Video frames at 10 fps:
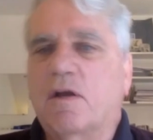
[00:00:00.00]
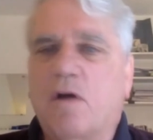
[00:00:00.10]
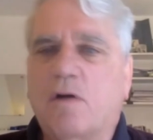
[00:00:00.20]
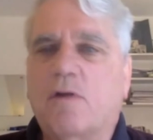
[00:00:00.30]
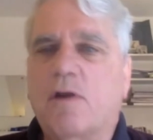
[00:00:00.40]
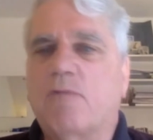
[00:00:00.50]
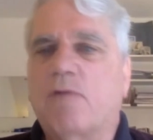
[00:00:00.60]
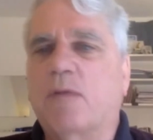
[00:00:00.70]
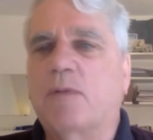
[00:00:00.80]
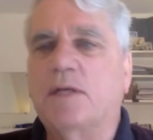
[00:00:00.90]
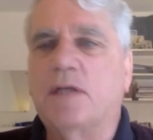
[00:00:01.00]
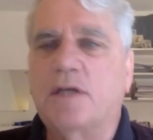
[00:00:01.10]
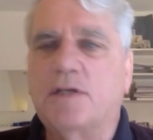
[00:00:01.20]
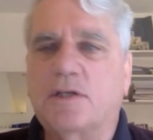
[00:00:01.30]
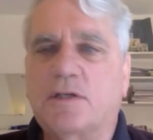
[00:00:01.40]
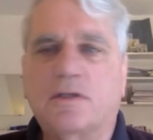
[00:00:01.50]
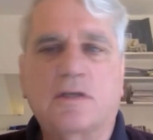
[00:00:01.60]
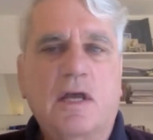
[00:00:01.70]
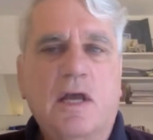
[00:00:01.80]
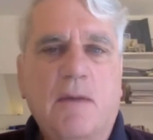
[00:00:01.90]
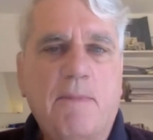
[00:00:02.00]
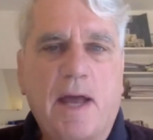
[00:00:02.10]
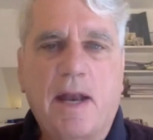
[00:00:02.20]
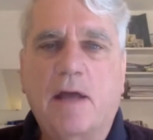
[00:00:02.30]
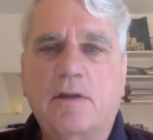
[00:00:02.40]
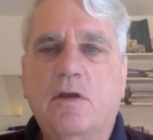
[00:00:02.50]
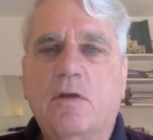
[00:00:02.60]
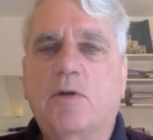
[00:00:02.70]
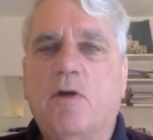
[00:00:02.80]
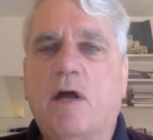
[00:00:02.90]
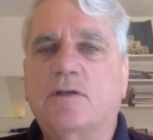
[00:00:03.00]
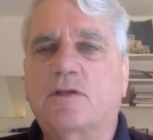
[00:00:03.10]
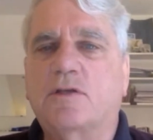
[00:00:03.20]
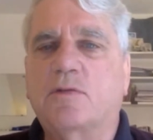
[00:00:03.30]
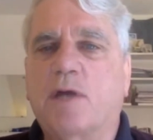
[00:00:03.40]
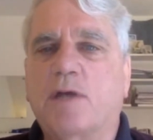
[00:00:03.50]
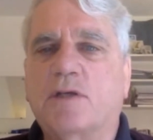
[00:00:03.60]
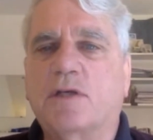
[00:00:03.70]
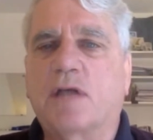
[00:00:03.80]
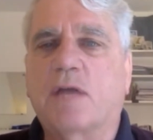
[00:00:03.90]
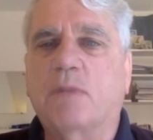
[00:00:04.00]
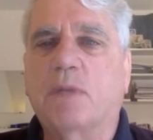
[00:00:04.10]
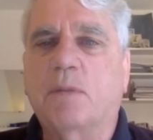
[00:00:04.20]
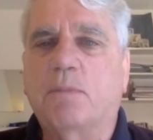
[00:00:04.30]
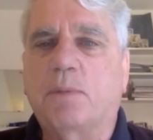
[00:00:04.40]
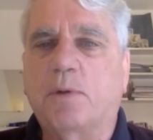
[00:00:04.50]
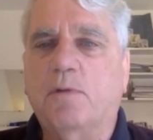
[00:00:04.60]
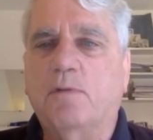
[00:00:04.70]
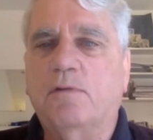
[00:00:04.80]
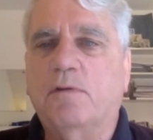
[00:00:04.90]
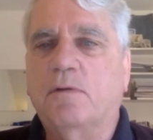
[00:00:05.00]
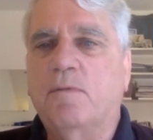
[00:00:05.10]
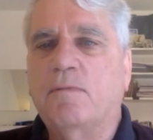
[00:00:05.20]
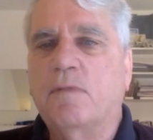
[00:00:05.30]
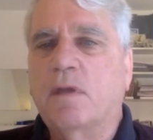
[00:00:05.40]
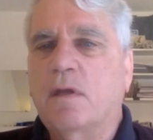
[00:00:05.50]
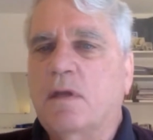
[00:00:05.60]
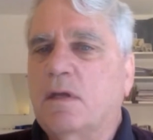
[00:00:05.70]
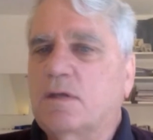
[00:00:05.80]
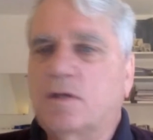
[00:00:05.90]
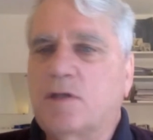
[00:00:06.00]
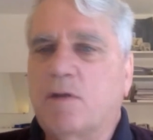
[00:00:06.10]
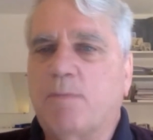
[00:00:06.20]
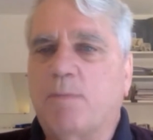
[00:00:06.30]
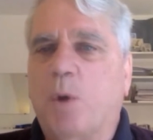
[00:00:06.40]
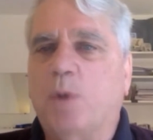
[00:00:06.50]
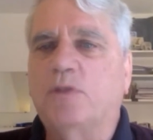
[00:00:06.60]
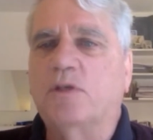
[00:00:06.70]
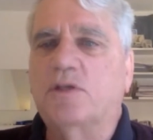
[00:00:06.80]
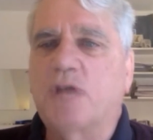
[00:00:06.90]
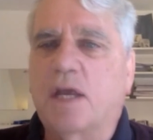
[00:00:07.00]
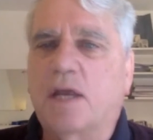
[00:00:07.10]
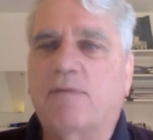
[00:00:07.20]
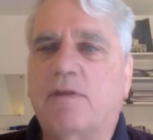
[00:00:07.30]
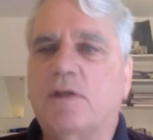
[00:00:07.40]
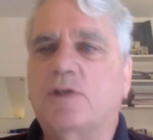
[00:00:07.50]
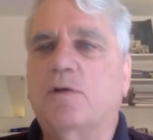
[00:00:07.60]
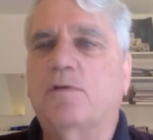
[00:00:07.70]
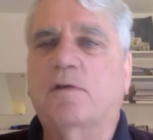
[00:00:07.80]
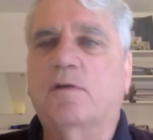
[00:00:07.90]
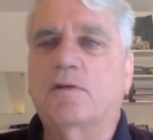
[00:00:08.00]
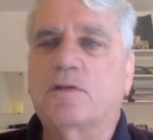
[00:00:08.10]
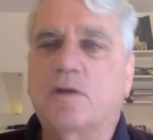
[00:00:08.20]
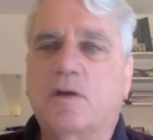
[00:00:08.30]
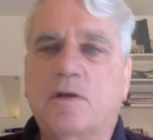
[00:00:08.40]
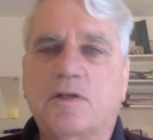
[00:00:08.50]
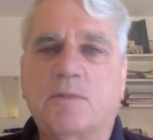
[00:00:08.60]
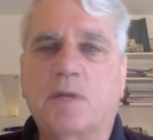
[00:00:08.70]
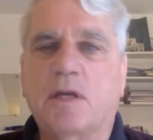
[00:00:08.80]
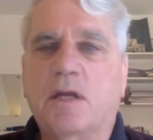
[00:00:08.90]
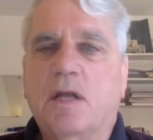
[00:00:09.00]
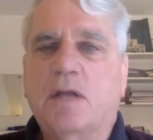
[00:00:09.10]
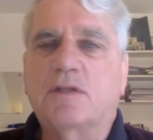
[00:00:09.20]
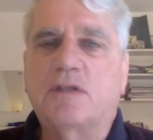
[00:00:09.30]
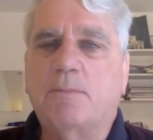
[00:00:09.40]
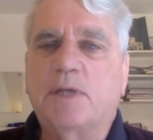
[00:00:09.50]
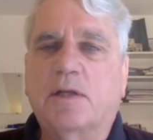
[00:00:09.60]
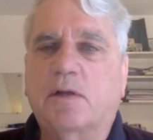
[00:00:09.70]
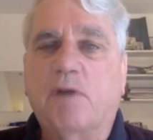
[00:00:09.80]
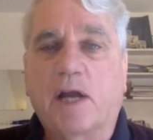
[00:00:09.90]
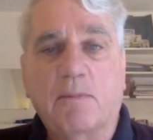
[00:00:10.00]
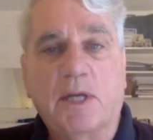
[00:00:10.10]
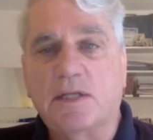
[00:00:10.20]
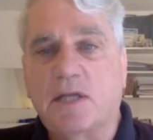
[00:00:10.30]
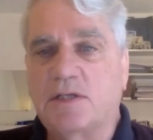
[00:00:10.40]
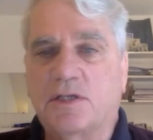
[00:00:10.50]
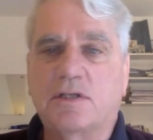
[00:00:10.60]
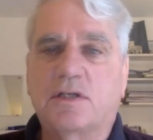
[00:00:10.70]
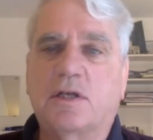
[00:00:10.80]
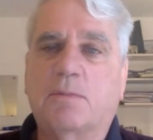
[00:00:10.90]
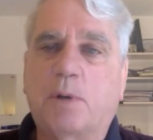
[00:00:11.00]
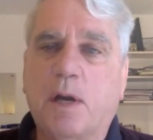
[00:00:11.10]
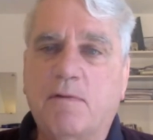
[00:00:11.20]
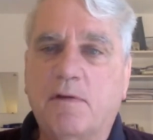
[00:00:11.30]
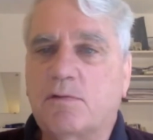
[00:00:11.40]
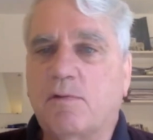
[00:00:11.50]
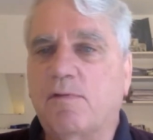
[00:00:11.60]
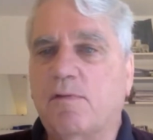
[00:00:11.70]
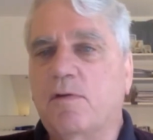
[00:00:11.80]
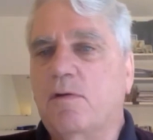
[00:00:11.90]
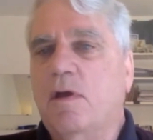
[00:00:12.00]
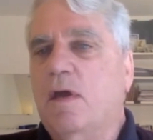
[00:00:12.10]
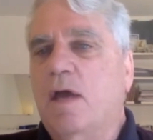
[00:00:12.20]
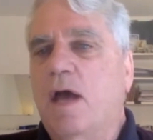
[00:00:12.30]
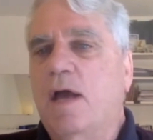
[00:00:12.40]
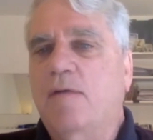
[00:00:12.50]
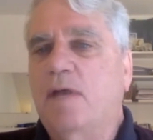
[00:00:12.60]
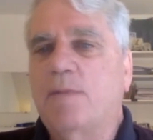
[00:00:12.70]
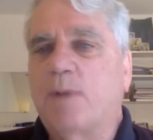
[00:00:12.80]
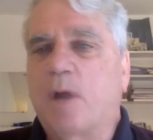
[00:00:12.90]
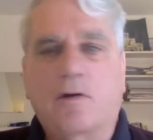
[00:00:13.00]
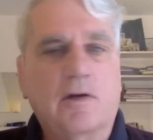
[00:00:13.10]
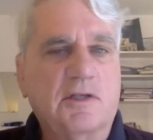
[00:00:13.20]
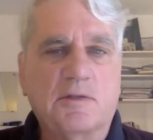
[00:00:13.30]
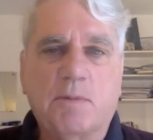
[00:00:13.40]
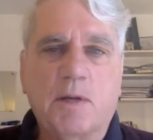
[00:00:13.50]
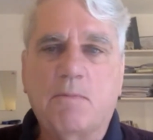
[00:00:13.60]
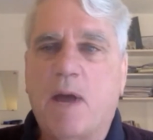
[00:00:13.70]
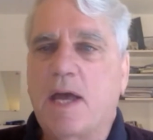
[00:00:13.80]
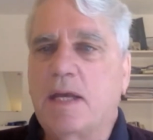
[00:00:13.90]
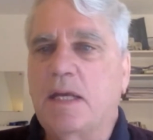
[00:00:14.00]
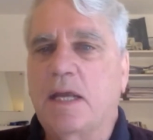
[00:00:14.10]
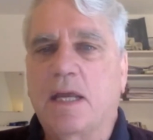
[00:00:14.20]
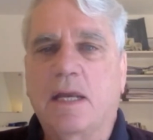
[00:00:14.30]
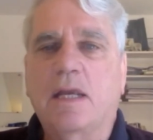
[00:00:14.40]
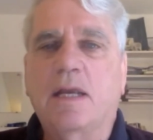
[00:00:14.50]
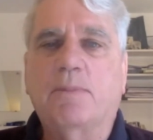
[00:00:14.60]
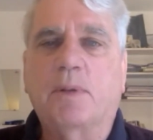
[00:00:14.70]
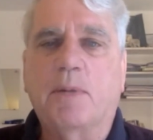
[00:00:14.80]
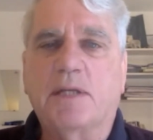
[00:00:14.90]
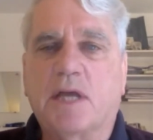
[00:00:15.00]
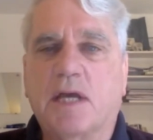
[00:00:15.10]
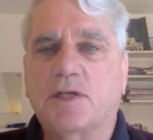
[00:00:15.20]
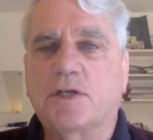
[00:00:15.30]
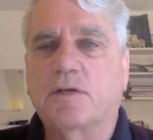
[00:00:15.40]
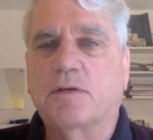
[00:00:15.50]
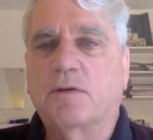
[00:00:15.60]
concrete recommendations about how the human rights situation can be improved. It's also important to check if the issue of concern has been the subject of recommendations in a previous review and if any progress has been made in implementation.